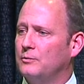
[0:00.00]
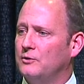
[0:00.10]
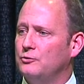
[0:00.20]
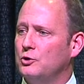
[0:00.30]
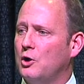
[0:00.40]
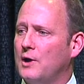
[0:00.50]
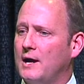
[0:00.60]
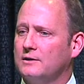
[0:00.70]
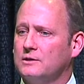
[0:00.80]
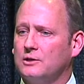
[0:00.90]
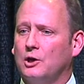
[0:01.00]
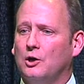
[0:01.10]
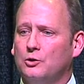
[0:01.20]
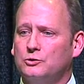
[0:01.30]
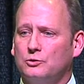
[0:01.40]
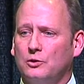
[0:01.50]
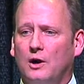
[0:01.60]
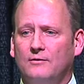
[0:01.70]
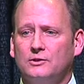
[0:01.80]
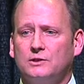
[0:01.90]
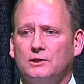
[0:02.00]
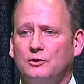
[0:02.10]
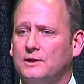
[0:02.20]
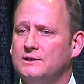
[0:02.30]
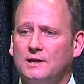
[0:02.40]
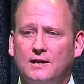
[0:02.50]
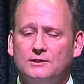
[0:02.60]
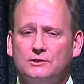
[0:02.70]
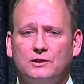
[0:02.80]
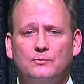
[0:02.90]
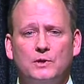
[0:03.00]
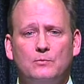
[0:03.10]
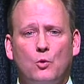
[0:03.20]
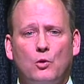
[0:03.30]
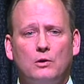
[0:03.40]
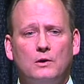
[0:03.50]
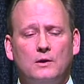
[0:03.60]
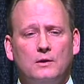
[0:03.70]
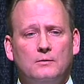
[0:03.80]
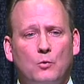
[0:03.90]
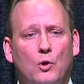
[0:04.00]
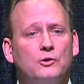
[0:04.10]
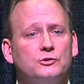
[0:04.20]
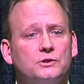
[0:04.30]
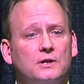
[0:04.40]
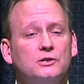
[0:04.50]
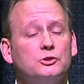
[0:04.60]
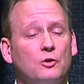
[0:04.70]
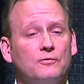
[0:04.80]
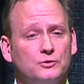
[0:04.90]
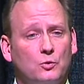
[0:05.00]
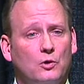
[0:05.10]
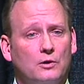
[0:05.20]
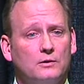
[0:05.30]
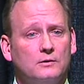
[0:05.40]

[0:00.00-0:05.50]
But if you go down to the coast, they're obviously, or East Texas, is going to be more interested in surface water.